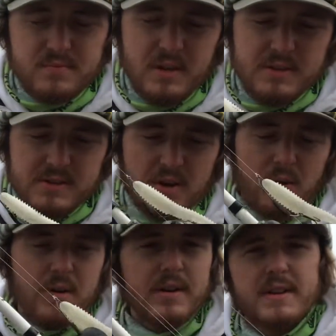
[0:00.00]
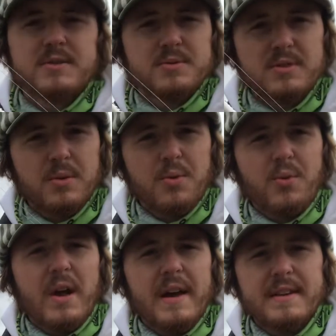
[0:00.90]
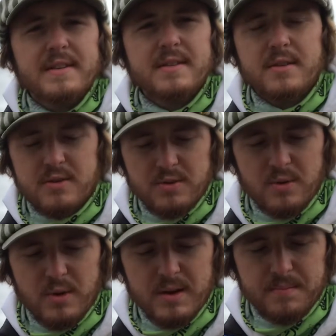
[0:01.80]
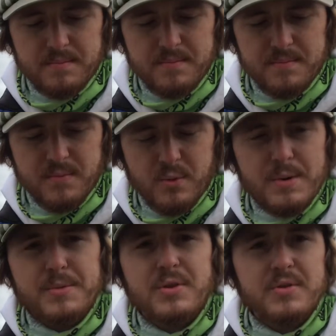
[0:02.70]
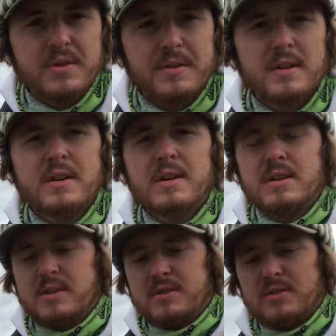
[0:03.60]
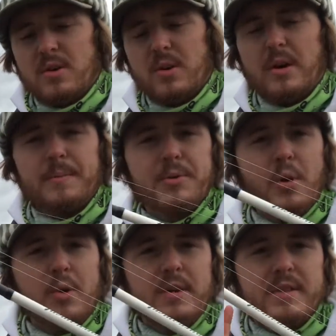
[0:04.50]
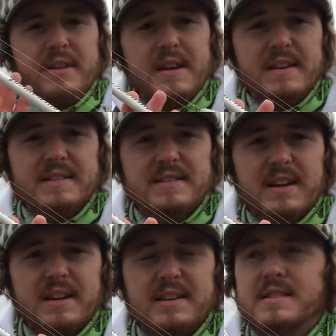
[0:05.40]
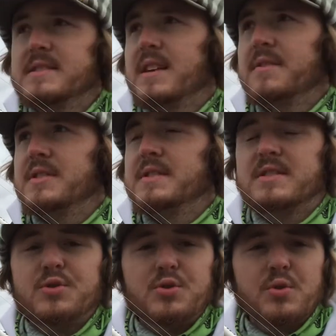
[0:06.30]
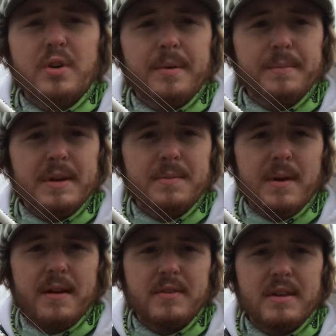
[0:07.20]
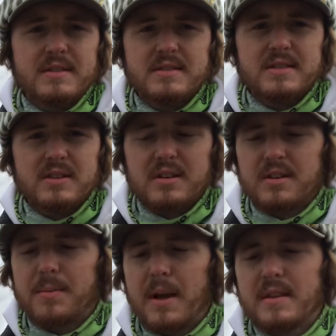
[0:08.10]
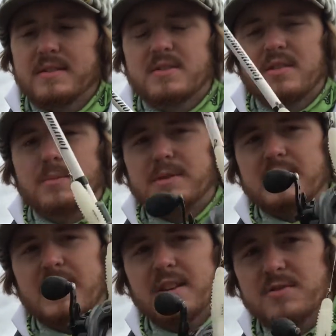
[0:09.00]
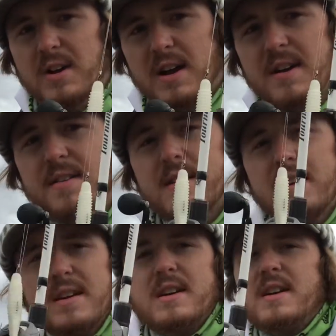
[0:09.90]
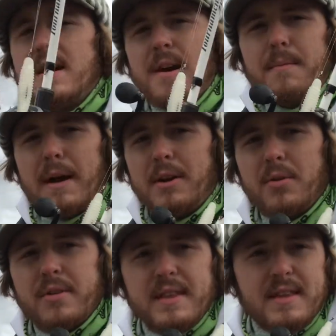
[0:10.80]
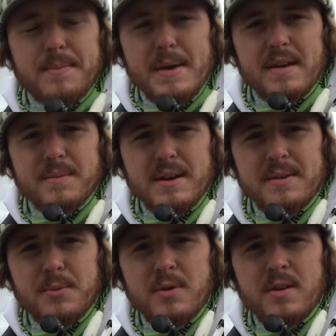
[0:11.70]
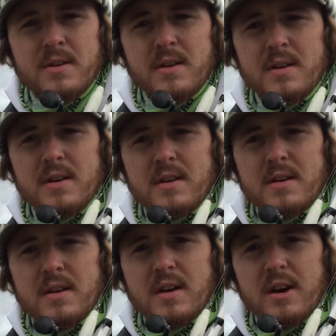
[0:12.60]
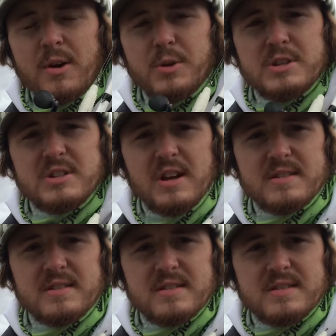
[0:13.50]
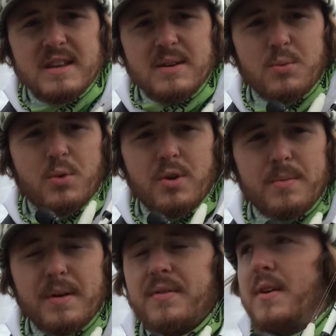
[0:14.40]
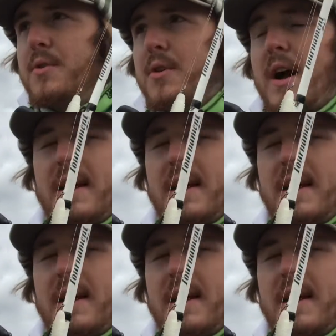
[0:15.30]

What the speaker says: So I guess we'll start with the rod and what I'm using. So I'm throwing this on a 7.2 medium heavy. This is a Cabela's Tournament ZX rod. I don't think they make them anymore, which sucks because they were my favorite rod